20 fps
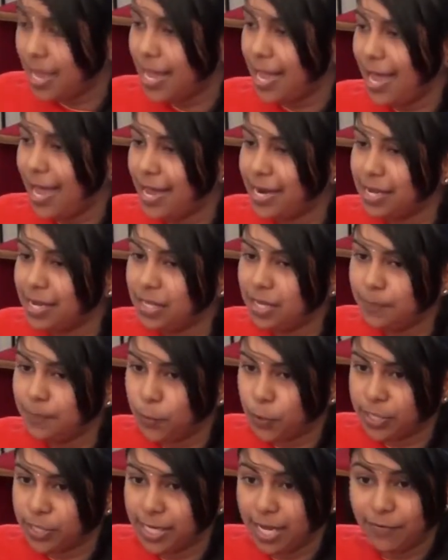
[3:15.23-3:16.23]
Another
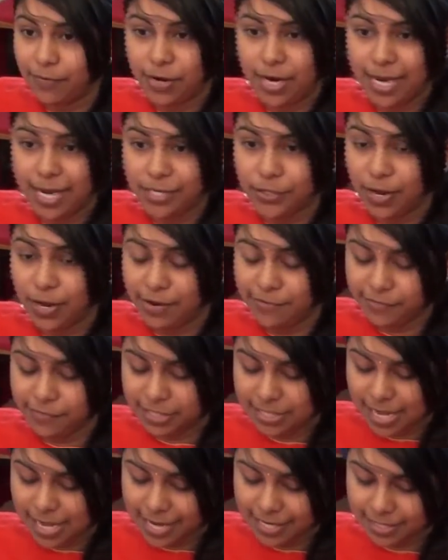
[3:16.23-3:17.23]
point that I would like to
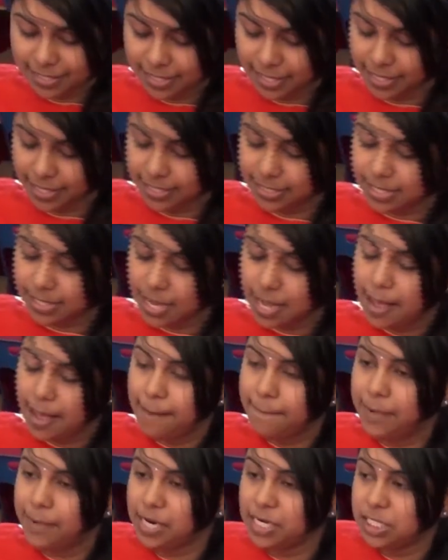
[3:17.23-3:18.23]
emphasize is
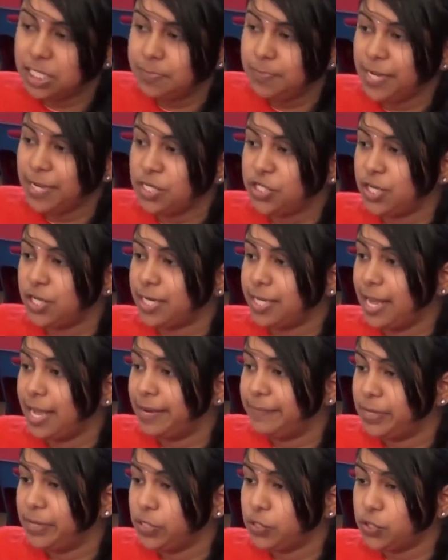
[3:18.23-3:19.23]
participation
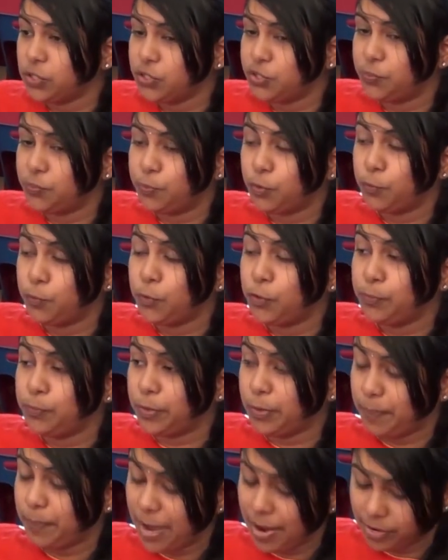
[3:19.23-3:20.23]
can be used to promote
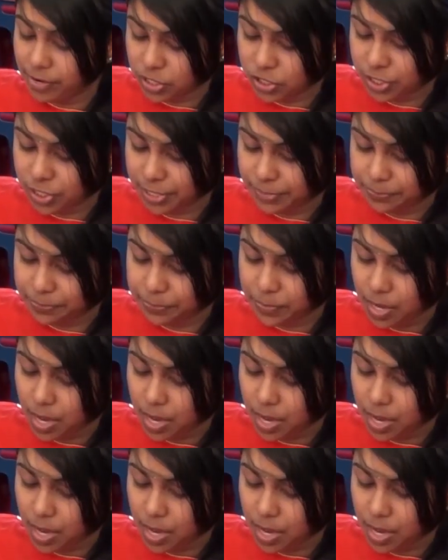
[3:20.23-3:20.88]
preparation.